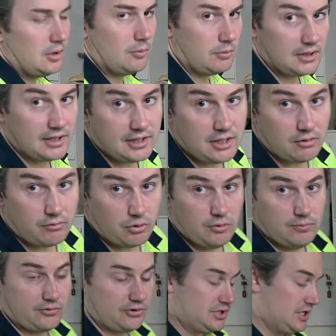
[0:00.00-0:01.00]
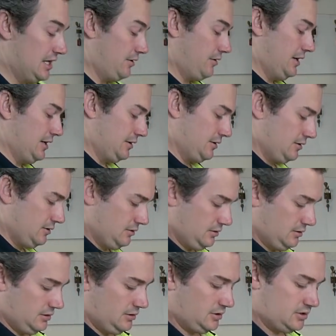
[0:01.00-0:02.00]
plenty of room for tear out.
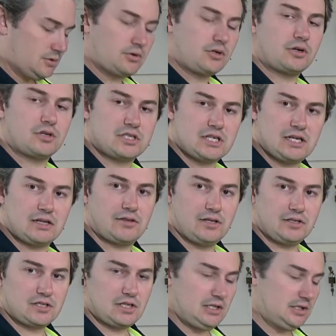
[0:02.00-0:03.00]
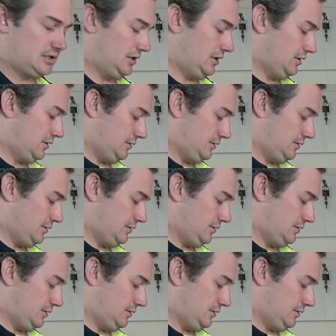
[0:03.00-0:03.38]
So we've got to take things easy.